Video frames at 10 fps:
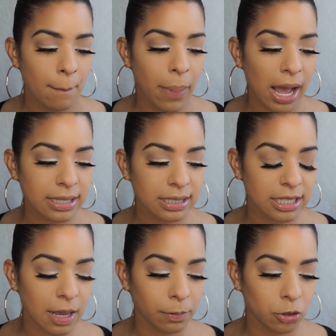Boxy
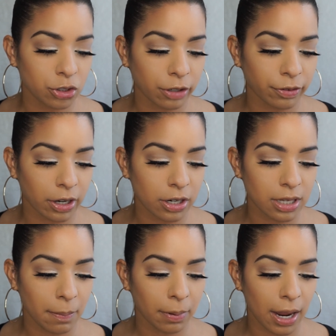tip, use your fingers,
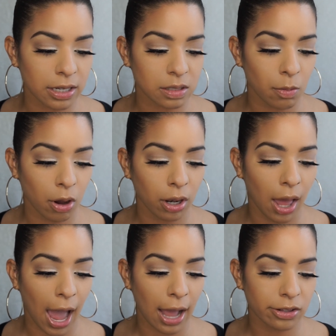apply a small
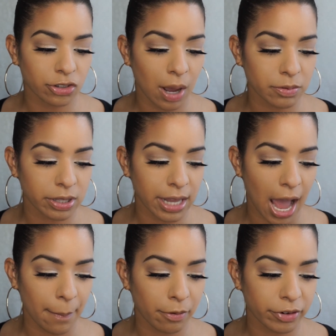drop to the
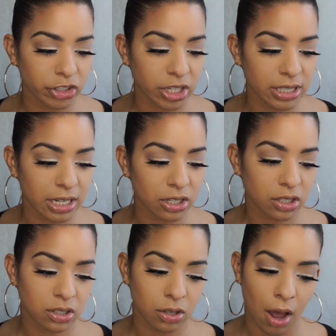apple of your cheeks in a
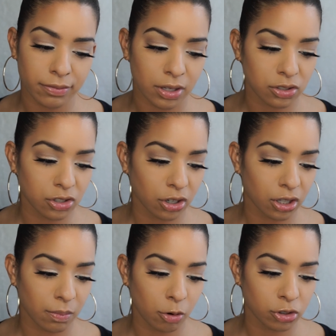soft
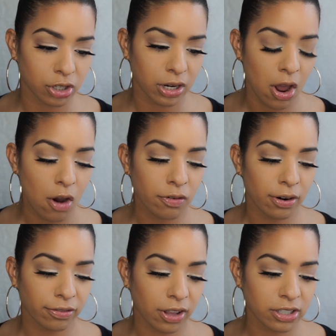circular motion for
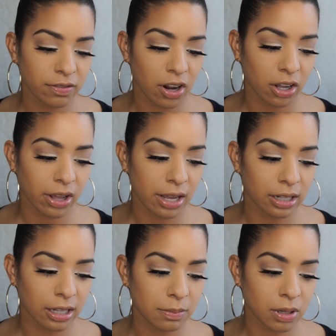a flush of color on
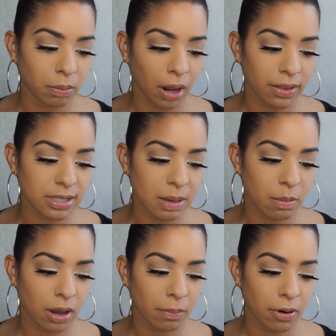the lips. Apply the same
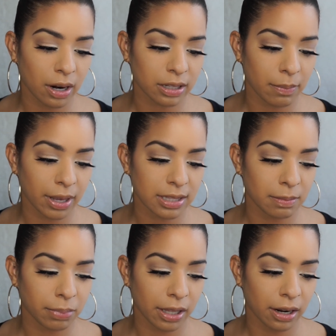amount of product and begin
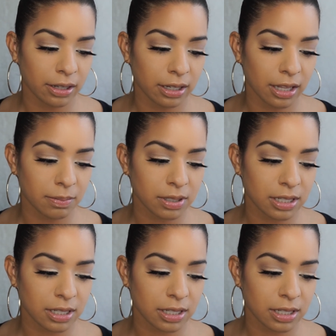to blot on your lips.